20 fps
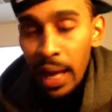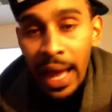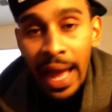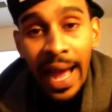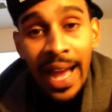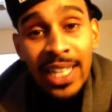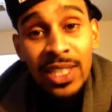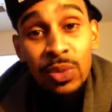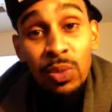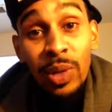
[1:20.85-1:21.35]

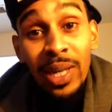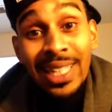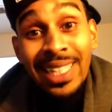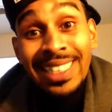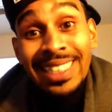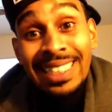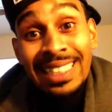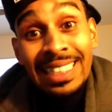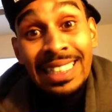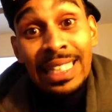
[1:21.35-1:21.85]
as well
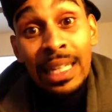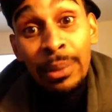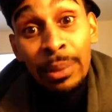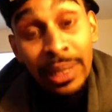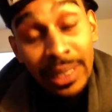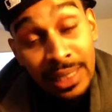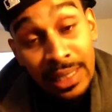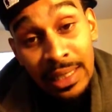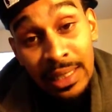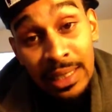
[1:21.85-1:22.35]
as
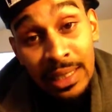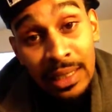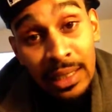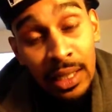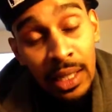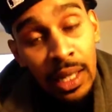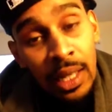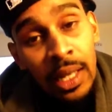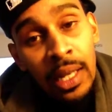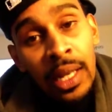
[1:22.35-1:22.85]
limited.
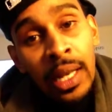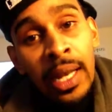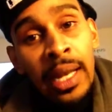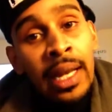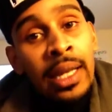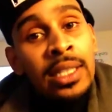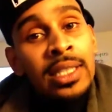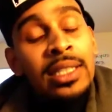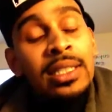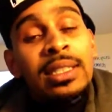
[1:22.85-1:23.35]

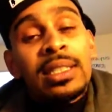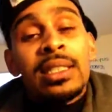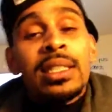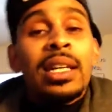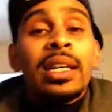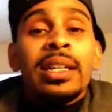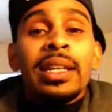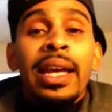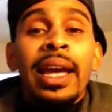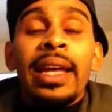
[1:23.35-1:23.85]

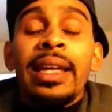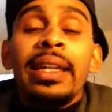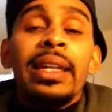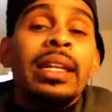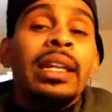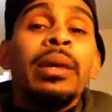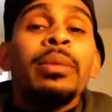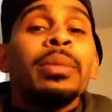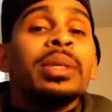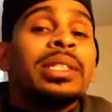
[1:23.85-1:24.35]
Stuck
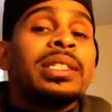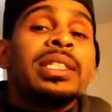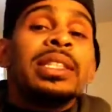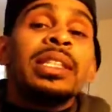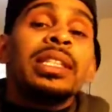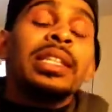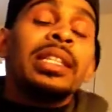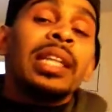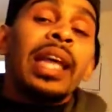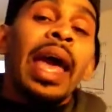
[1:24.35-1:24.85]
and
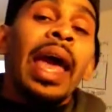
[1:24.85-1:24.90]
limited.